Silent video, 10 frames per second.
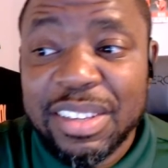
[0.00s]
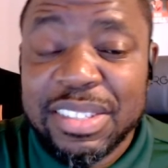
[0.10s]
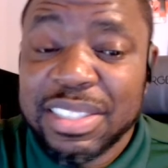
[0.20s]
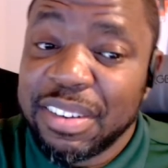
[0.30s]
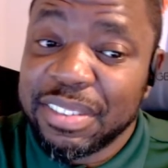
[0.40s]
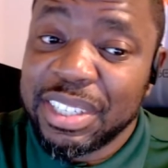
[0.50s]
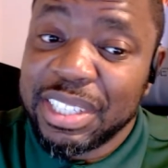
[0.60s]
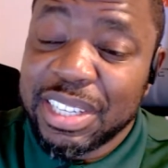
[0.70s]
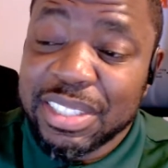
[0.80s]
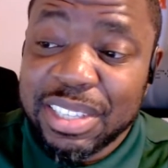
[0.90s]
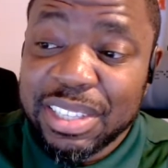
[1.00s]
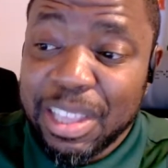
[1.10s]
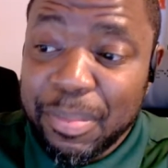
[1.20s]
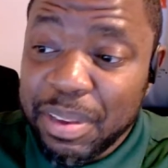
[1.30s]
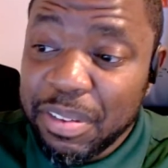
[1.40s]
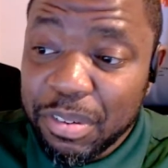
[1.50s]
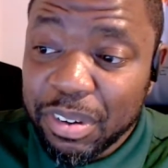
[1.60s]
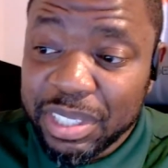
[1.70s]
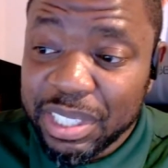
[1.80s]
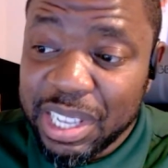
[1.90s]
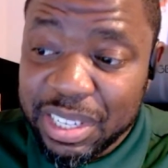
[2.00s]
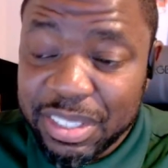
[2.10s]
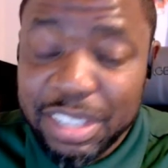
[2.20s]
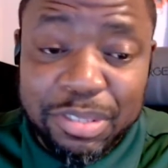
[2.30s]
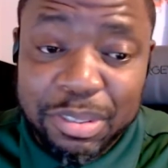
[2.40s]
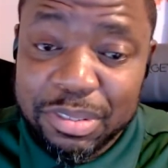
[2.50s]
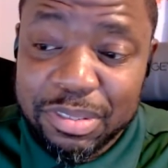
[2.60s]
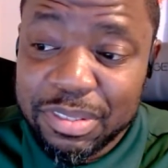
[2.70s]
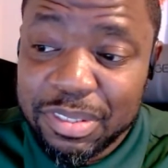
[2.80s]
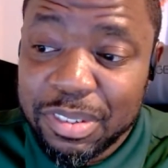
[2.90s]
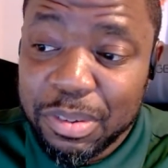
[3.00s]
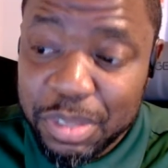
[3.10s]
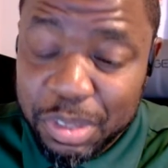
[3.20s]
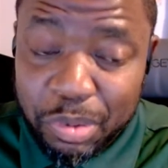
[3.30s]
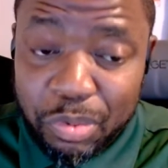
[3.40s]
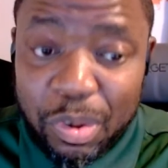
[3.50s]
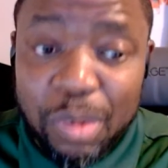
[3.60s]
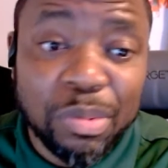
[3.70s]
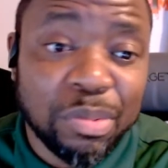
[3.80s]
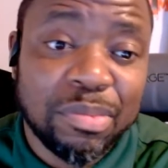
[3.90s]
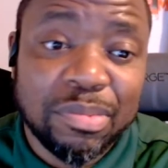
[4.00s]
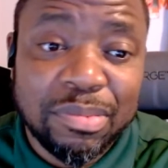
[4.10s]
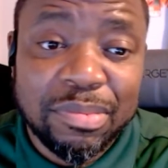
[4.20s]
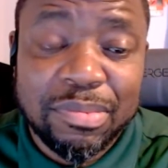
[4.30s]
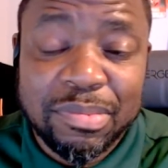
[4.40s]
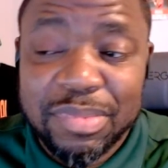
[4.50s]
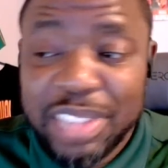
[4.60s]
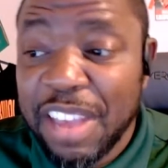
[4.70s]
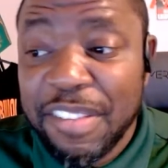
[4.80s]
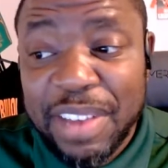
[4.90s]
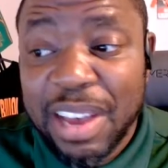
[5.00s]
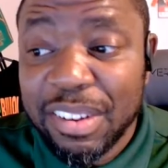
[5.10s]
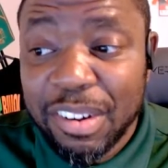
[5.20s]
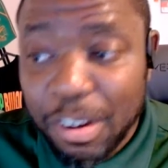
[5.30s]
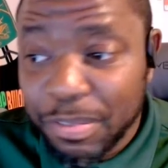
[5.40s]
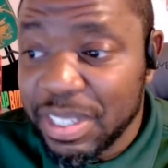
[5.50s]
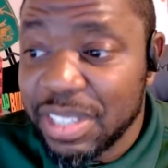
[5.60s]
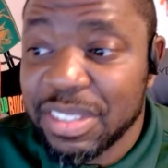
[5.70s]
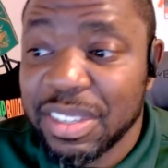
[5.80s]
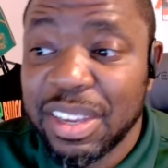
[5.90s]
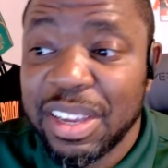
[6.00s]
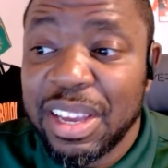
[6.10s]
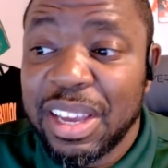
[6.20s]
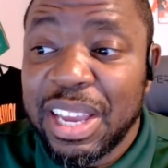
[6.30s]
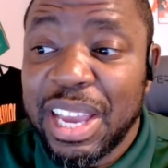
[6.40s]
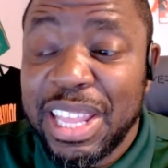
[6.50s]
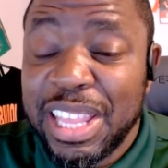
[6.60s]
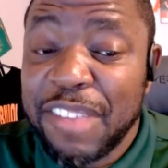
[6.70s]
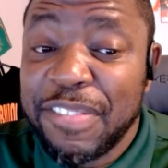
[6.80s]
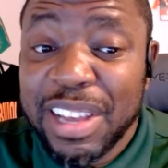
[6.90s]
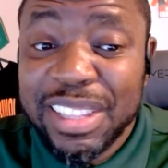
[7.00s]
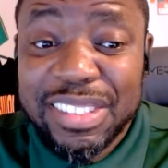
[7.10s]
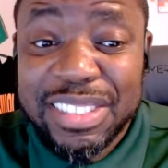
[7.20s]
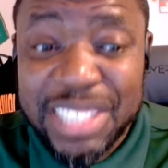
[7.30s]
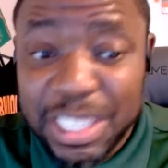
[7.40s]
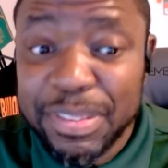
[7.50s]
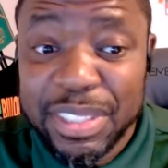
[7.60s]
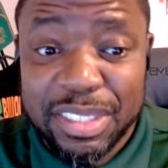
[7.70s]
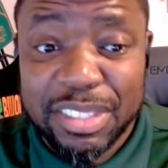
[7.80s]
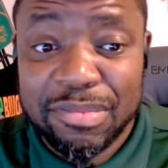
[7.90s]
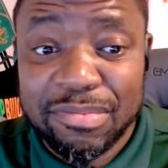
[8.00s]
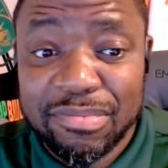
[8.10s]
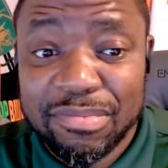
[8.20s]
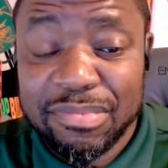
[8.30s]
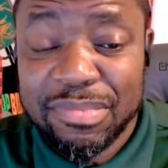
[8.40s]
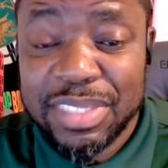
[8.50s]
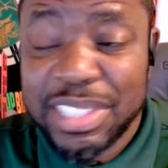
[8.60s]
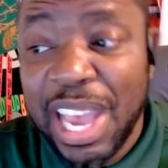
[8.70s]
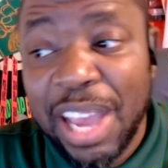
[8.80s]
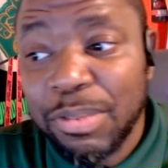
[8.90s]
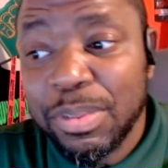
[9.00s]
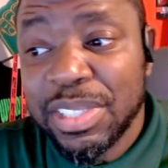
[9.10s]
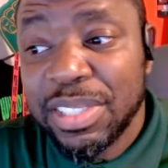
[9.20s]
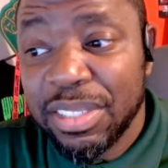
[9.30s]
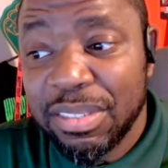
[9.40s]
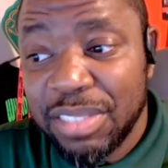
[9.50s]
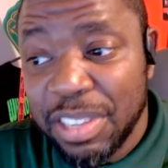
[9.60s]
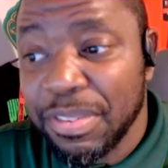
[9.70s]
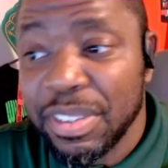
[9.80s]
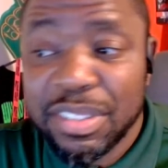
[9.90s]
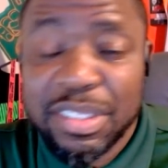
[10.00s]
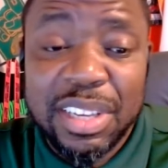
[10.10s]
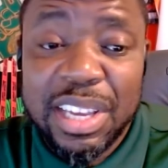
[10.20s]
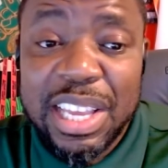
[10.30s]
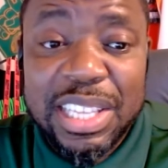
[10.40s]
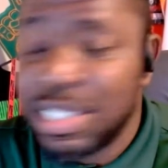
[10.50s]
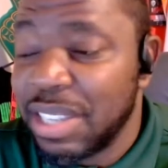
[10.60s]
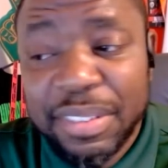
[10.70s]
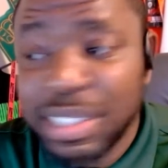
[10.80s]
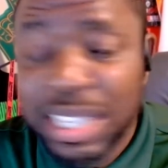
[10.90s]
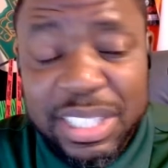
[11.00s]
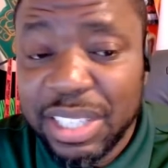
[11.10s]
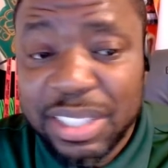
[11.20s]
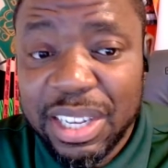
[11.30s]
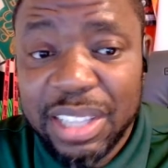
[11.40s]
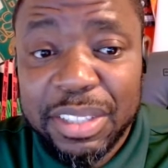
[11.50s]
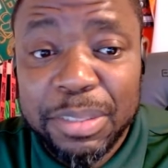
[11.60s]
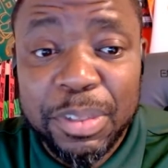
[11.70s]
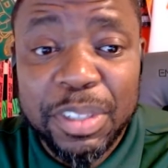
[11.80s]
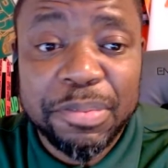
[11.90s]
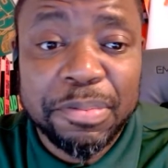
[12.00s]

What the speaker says: South Carolina State that beat North Carolina Central was on a roll. They had found their offense and they found their defense. That was the difference. South Carolina State did not let them run.